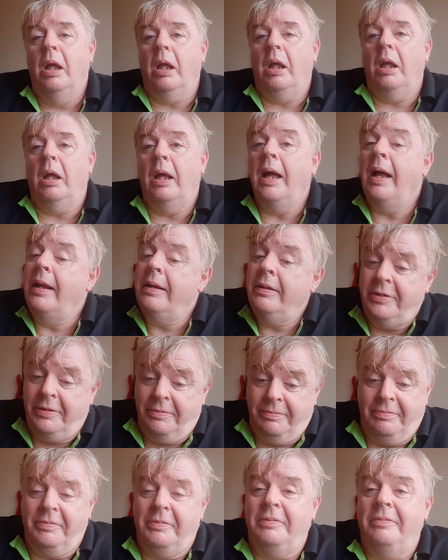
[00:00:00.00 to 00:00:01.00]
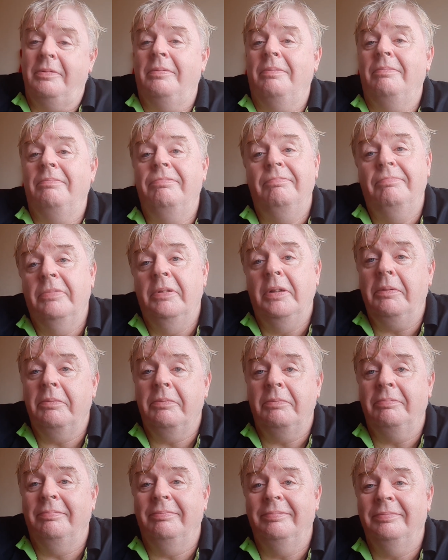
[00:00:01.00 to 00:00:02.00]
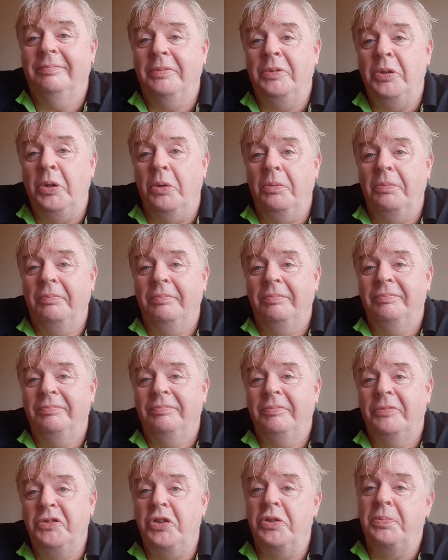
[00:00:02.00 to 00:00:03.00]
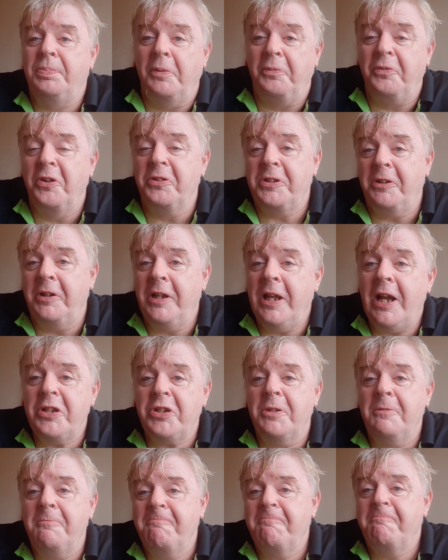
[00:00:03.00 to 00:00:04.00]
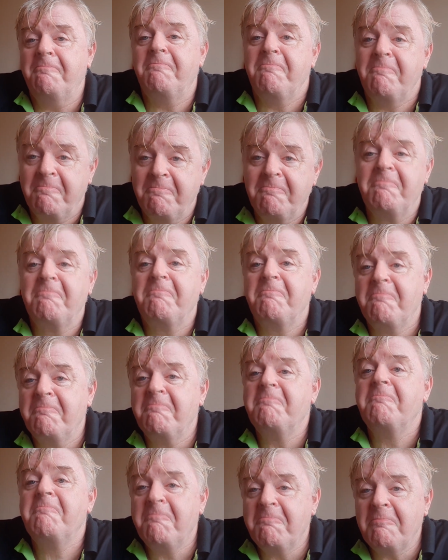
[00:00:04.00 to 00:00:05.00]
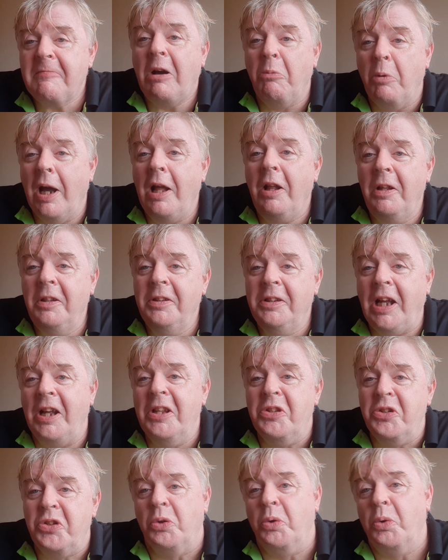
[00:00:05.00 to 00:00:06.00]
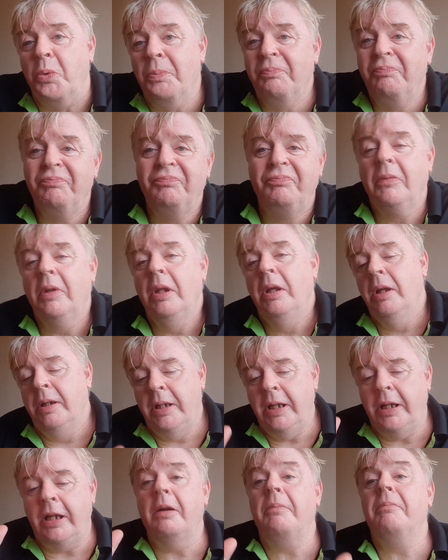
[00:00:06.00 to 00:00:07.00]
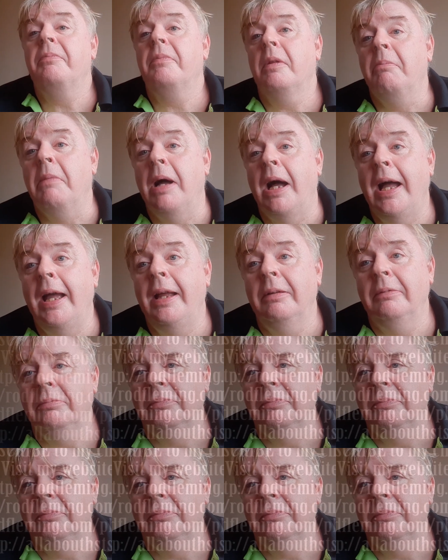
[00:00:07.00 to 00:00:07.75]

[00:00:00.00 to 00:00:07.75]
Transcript: And, well, you know, she's provoked a reaction. Well done, Joe. Take care. Bye.